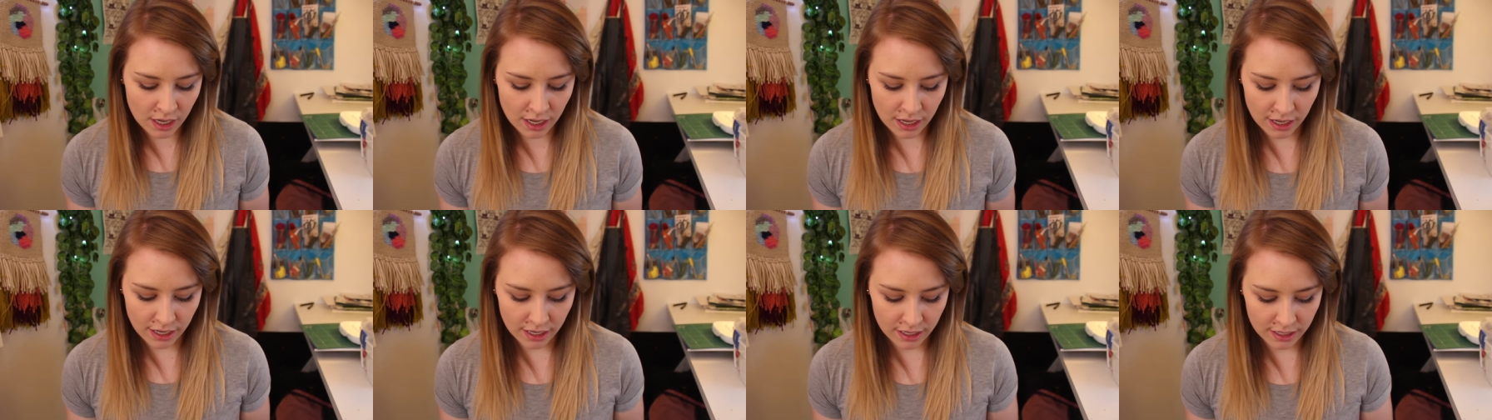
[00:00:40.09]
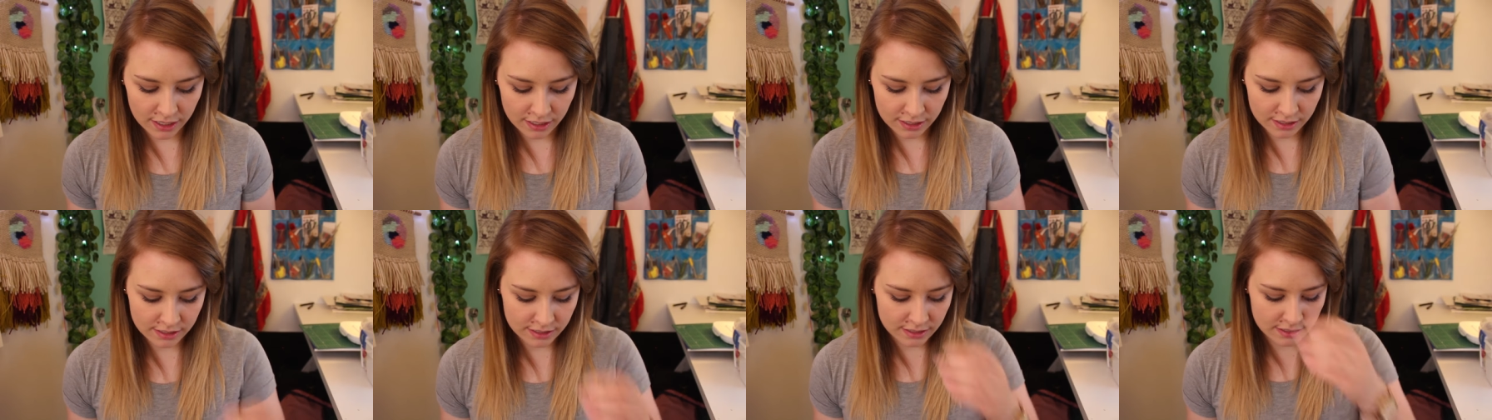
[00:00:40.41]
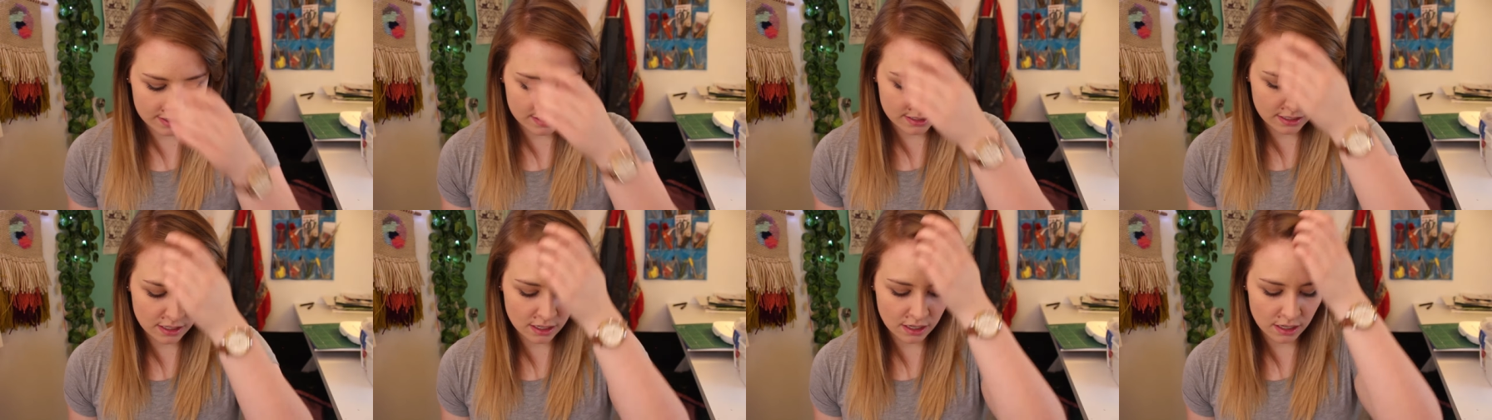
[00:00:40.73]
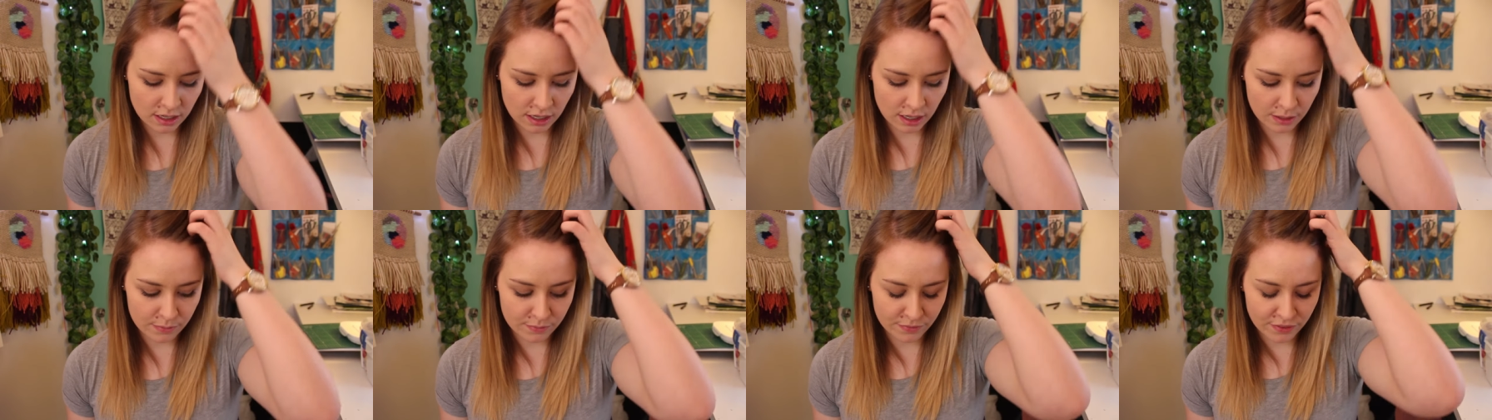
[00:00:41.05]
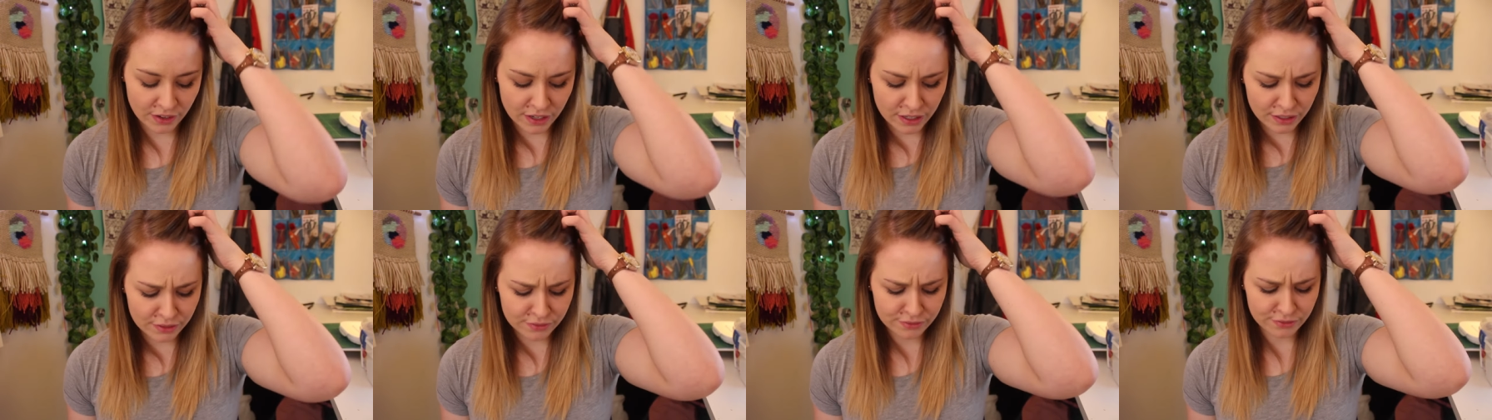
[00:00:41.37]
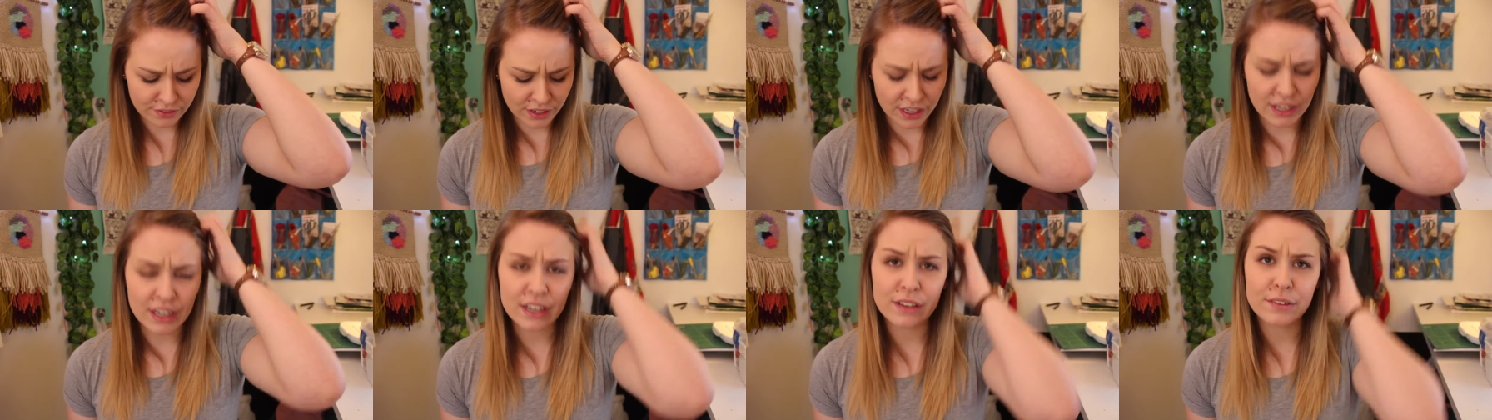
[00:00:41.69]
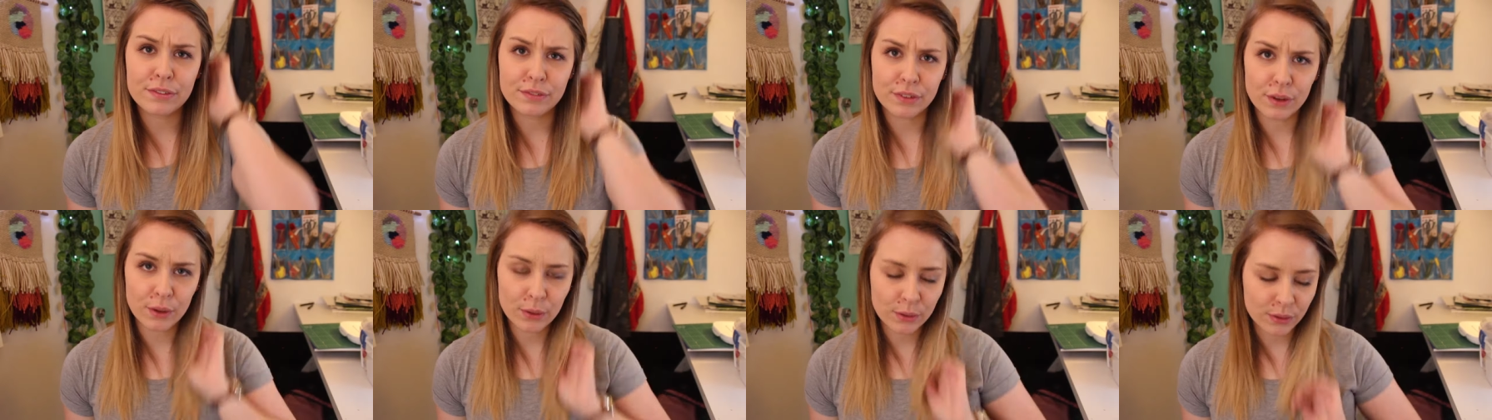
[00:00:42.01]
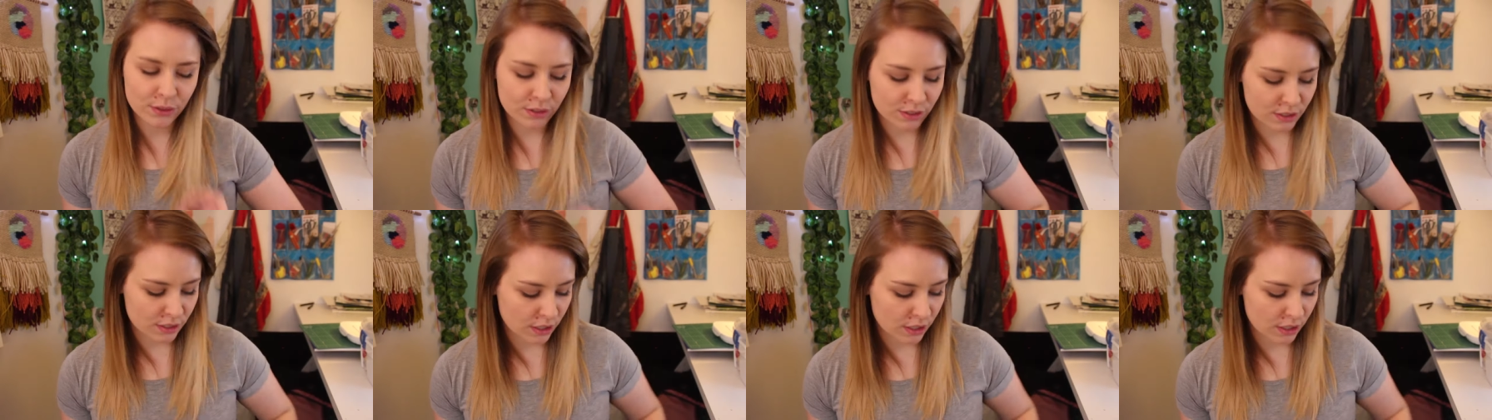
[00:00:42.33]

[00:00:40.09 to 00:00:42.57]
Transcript: and I'm very, very fond